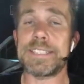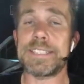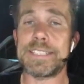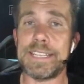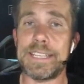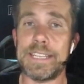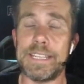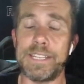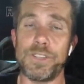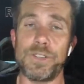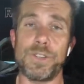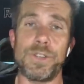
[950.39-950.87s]

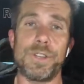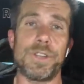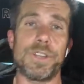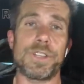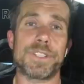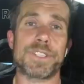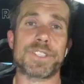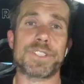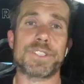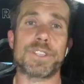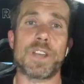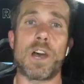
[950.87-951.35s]
10
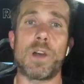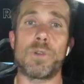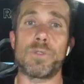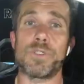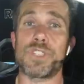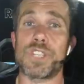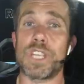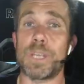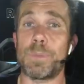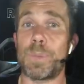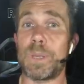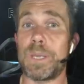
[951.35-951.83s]
hertz style
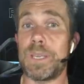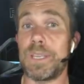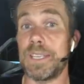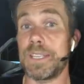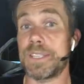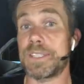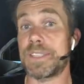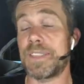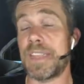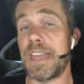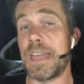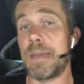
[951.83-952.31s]

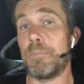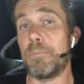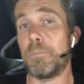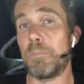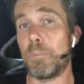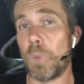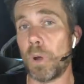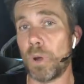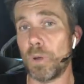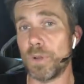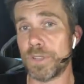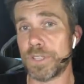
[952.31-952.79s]
GPS that
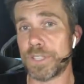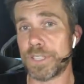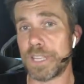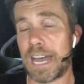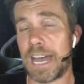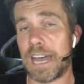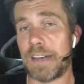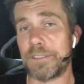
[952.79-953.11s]
most